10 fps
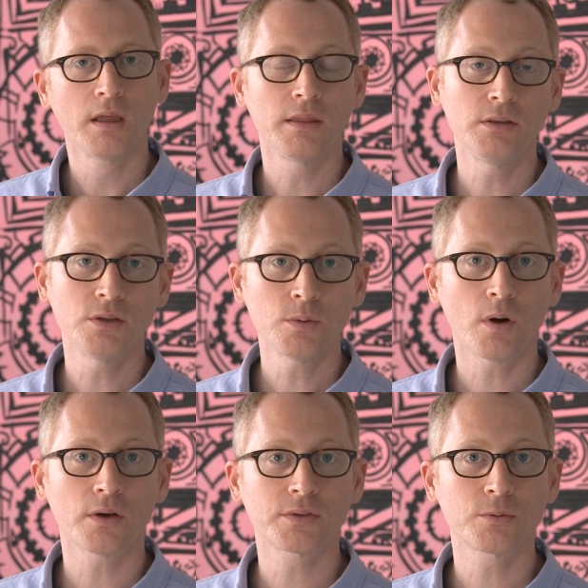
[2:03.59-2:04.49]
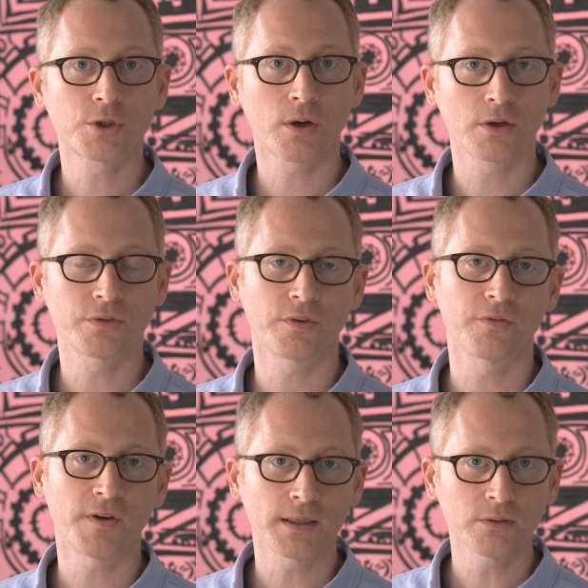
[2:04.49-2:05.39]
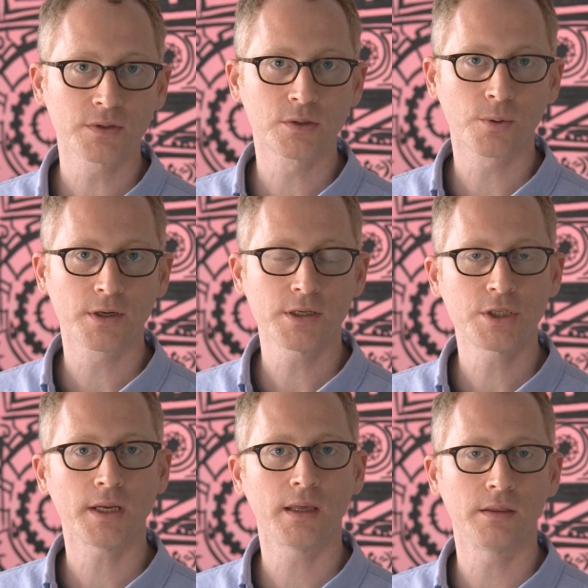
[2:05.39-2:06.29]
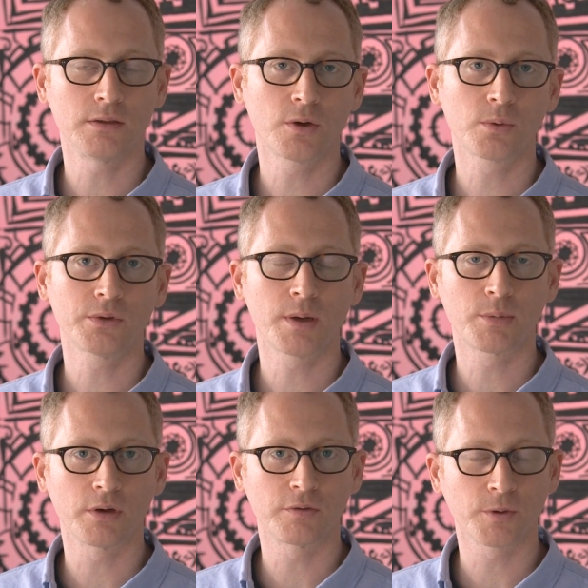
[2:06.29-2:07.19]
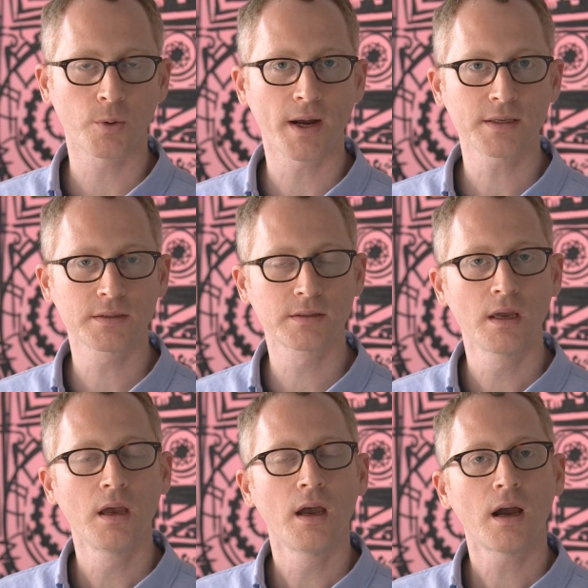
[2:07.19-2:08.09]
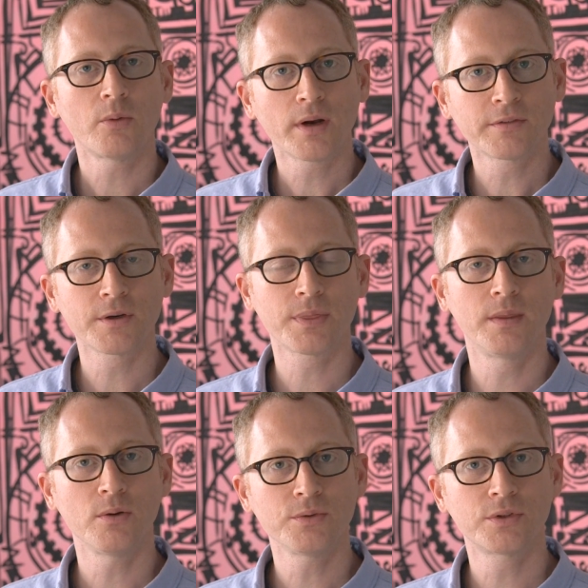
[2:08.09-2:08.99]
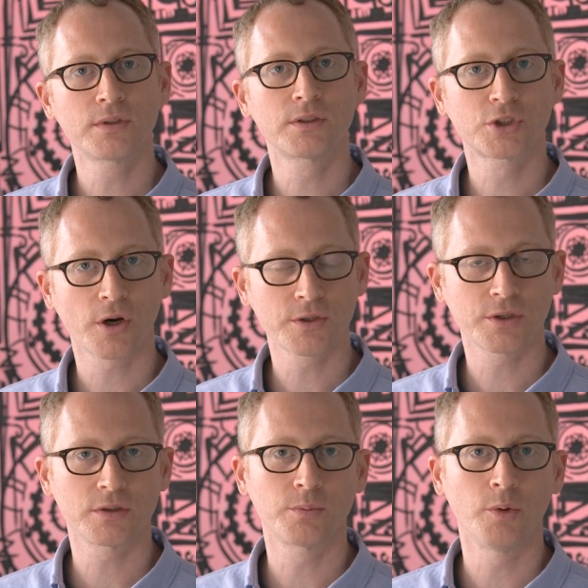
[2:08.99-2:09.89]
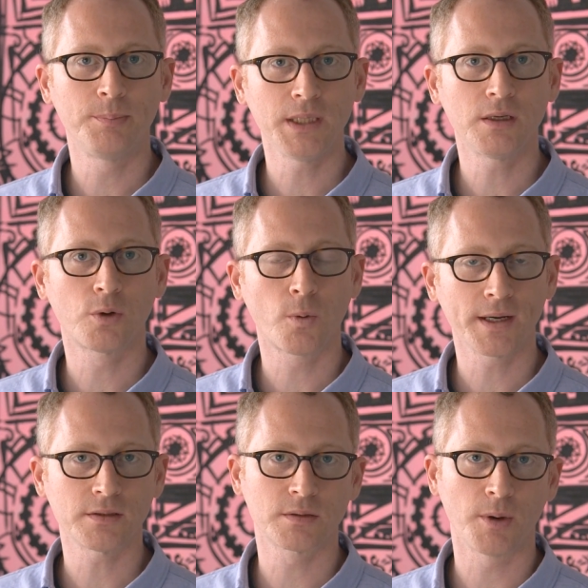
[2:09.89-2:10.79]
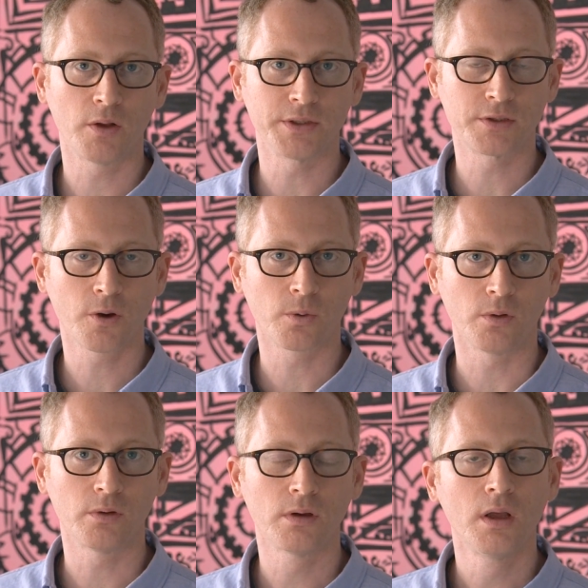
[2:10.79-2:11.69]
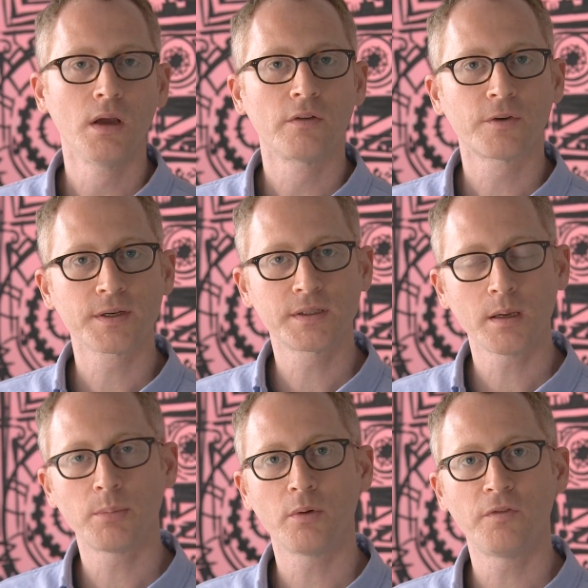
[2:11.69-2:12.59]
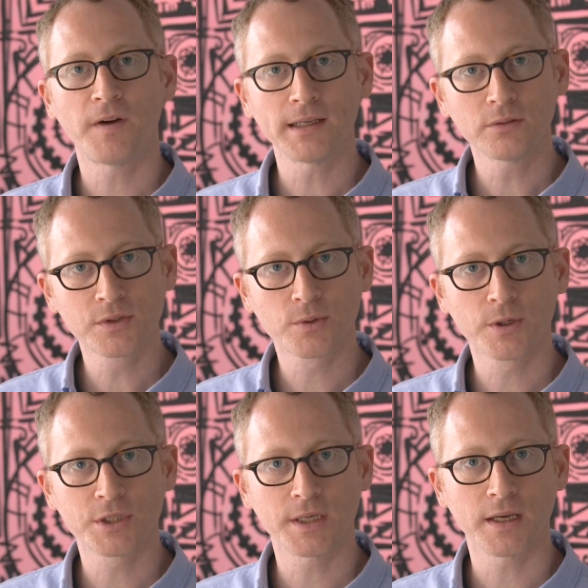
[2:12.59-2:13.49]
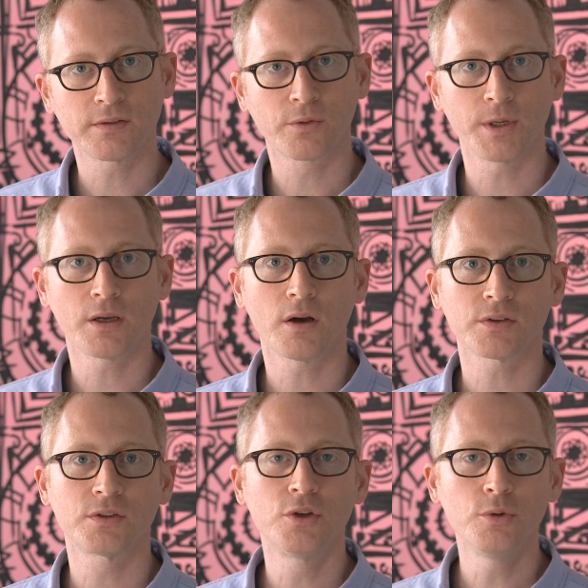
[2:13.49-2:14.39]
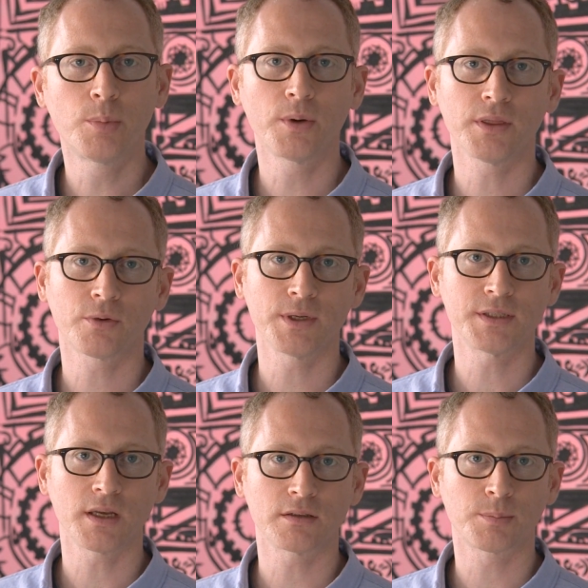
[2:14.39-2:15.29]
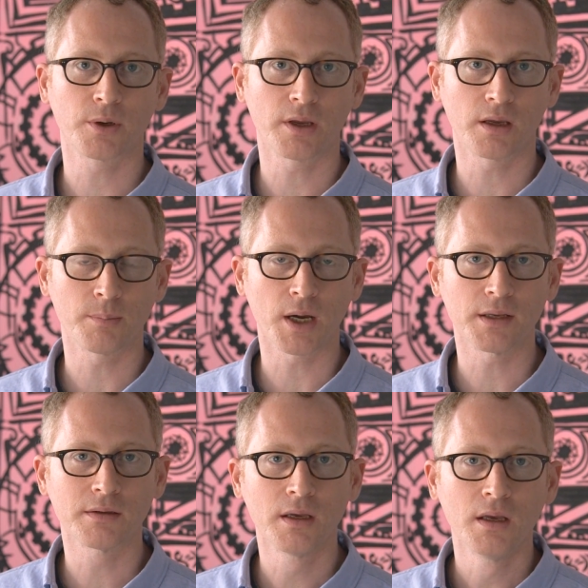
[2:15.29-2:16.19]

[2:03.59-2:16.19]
They do also charge for file storage and the total number of requests, However, those charges will be quite small in total. For example, file storage in S3 costs 2.3 cents per gigabyte.